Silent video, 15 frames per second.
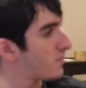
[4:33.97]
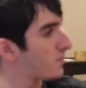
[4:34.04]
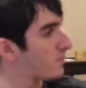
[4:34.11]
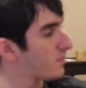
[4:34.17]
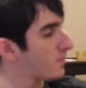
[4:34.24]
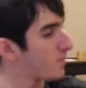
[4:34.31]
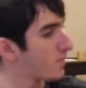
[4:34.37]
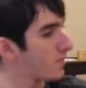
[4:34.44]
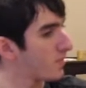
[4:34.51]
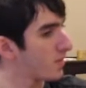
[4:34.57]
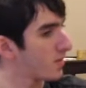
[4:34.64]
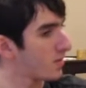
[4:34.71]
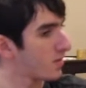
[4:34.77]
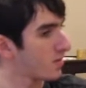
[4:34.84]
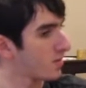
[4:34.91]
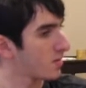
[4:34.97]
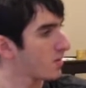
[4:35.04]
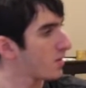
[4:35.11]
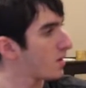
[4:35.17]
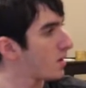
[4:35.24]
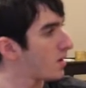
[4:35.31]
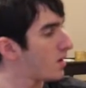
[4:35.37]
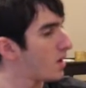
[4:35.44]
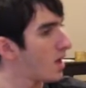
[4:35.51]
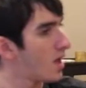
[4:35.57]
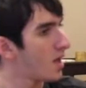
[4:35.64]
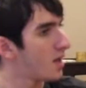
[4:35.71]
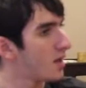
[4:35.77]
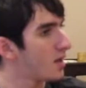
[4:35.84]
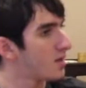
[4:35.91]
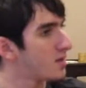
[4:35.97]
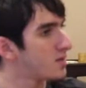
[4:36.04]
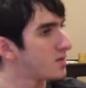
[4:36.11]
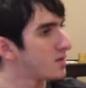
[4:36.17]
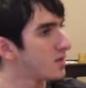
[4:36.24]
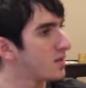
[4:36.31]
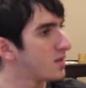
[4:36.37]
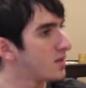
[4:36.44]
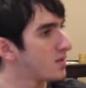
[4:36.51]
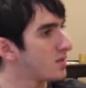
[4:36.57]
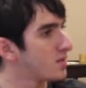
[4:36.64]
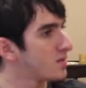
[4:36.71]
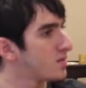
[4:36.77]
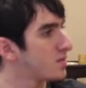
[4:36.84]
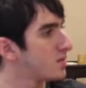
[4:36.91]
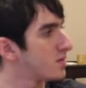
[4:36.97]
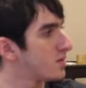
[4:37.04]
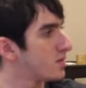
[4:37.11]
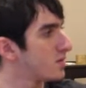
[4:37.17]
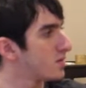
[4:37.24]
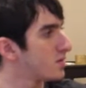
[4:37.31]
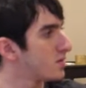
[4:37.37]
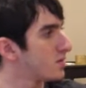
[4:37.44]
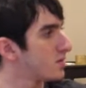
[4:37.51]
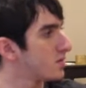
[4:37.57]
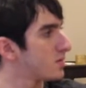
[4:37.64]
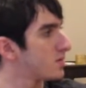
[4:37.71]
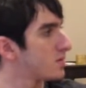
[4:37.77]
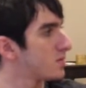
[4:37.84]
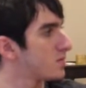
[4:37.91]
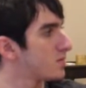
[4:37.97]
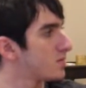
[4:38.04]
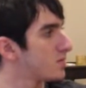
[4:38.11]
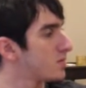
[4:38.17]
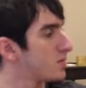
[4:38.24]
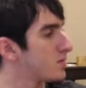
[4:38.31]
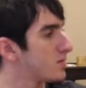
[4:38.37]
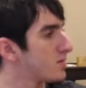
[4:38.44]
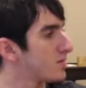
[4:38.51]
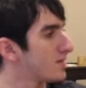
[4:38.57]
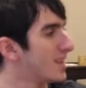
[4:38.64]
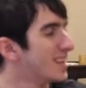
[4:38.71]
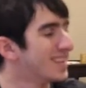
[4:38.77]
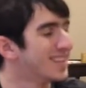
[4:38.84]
This person isn't speaking.